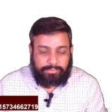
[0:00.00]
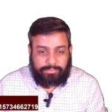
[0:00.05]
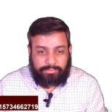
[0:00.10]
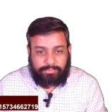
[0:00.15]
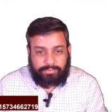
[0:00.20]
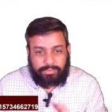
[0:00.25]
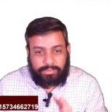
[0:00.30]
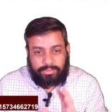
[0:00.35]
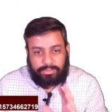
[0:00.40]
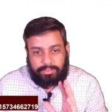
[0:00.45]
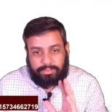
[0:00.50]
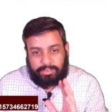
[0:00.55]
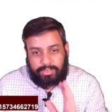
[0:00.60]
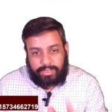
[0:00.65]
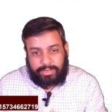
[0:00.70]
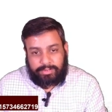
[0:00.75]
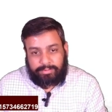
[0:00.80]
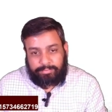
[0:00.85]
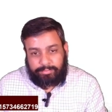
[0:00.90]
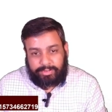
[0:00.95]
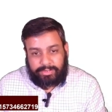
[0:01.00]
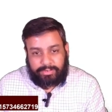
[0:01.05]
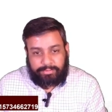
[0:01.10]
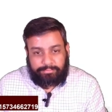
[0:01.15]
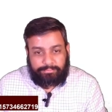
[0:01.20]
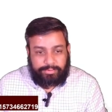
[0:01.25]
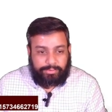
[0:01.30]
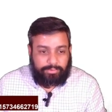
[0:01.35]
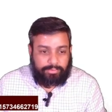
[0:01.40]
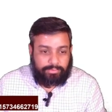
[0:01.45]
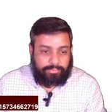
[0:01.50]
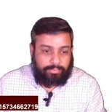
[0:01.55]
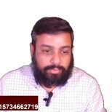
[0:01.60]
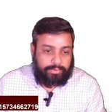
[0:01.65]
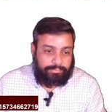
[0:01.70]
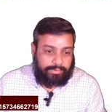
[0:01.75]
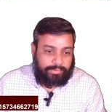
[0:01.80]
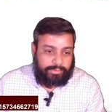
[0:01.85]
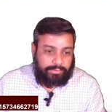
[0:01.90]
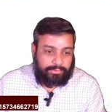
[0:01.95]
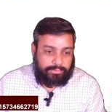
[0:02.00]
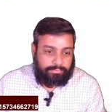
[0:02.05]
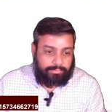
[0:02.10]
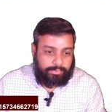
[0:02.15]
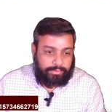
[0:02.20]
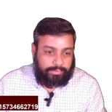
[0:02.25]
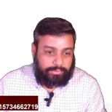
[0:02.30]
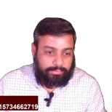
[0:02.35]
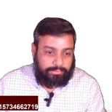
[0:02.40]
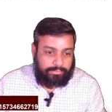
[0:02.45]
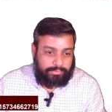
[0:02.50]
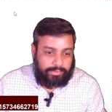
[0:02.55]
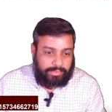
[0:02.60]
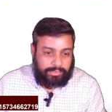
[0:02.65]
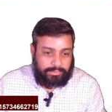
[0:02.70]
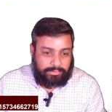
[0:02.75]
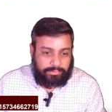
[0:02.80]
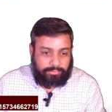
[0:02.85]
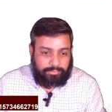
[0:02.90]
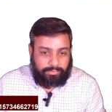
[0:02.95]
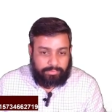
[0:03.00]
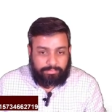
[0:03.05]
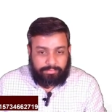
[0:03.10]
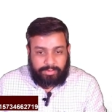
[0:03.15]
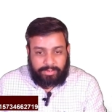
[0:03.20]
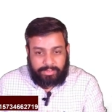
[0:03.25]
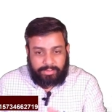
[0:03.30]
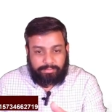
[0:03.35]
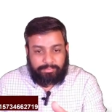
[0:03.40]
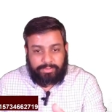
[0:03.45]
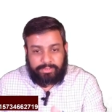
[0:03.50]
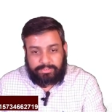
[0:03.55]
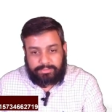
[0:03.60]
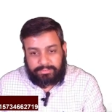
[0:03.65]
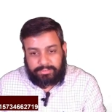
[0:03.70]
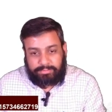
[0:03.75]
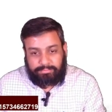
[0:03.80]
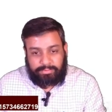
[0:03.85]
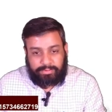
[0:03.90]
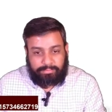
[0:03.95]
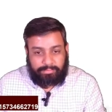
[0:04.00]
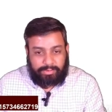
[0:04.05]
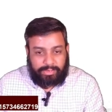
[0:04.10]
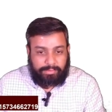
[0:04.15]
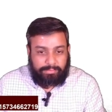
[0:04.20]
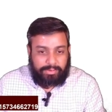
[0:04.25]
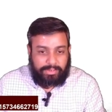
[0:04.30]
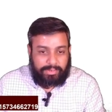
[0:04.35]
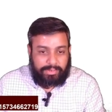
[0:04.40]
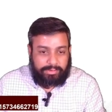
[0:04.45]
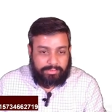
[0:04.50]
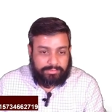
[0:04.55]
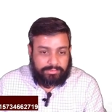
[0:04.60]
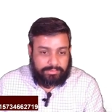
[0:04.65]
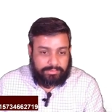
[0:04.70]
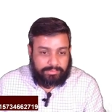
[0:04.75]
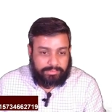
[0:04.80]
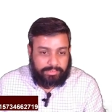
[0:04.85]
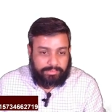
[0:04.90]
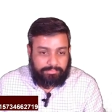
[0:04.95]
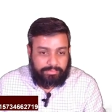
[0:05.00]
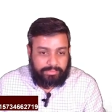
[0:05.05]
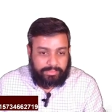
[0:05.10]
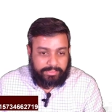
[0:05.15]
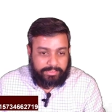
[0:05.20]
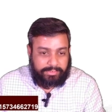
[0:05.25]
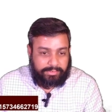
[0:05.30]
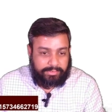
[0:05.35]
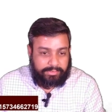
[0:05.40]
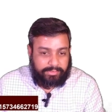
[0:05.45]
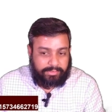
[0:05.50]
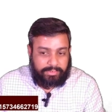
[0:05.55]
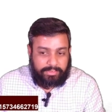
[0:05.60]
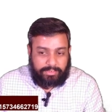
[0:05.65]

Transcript: you and make a video more videos for you and so on my number is given my email address is given here